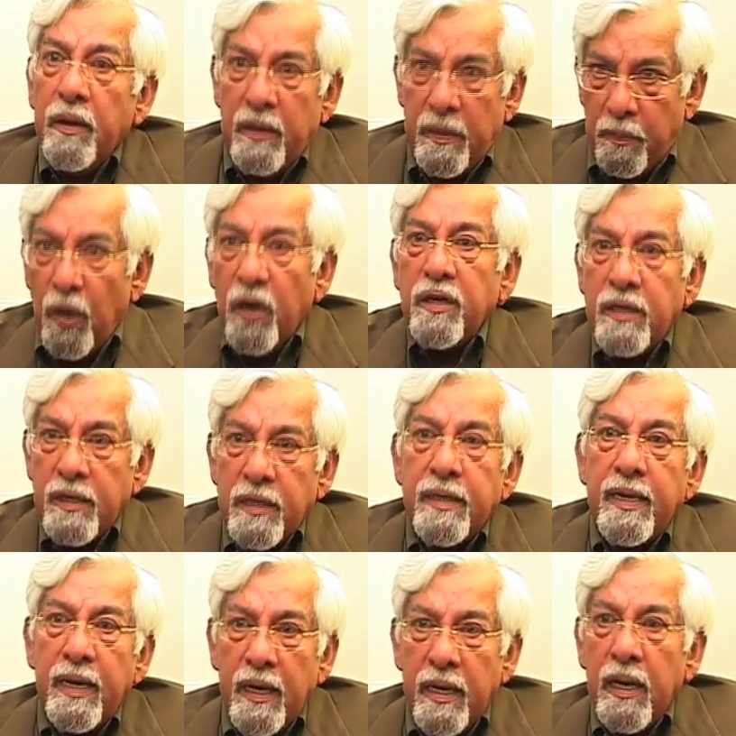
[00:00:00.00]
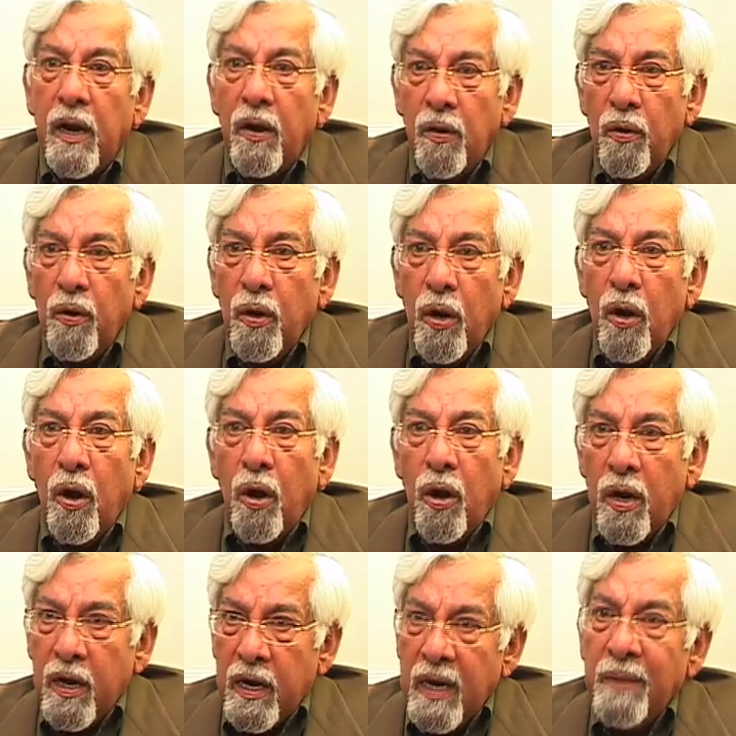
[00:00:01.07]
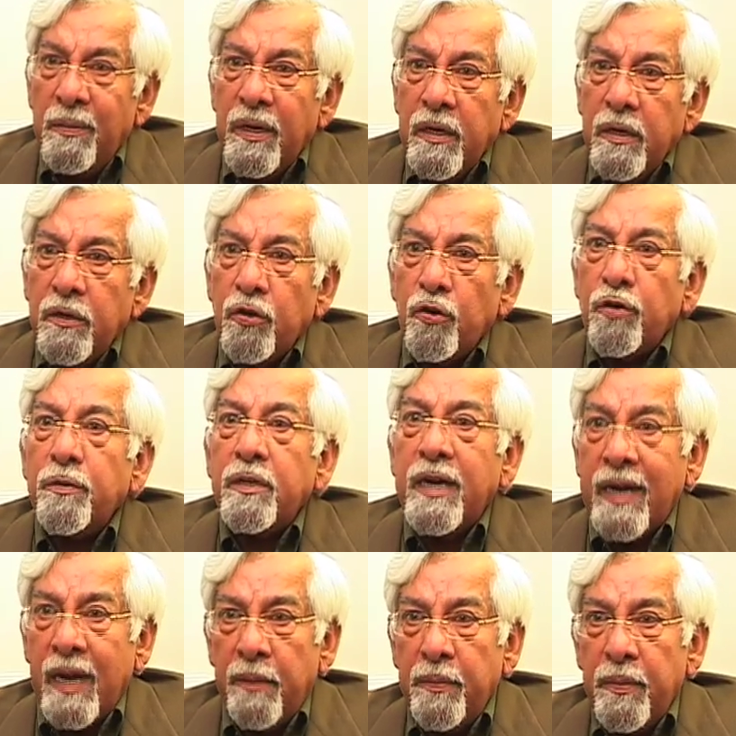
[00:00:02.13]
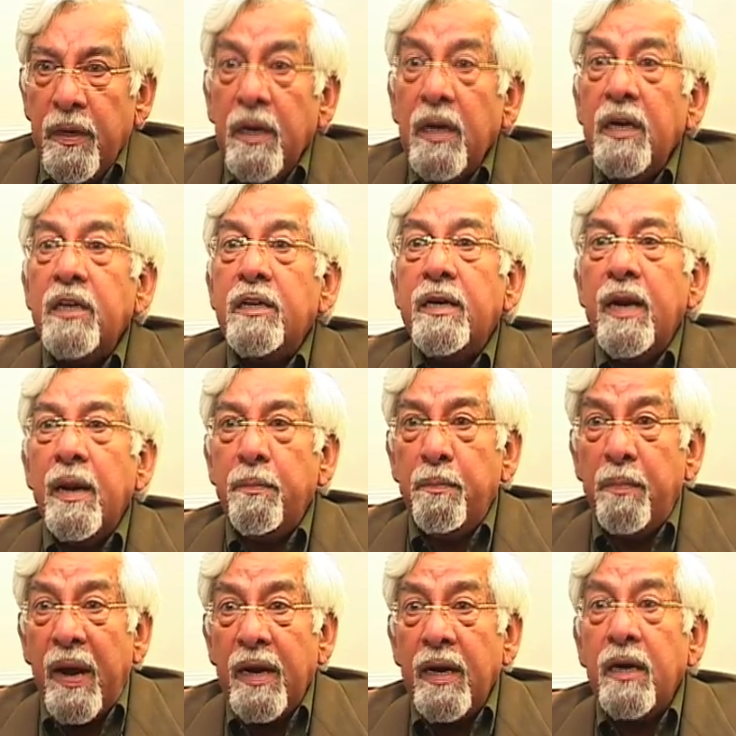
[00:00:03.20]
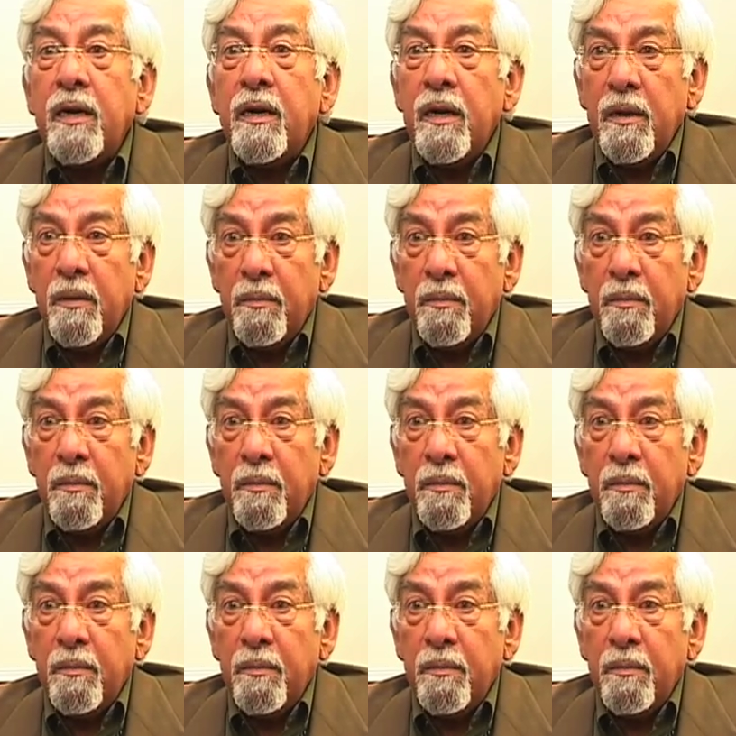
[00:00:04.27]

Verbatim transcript: the policy is there now, or government should set up initially a pilot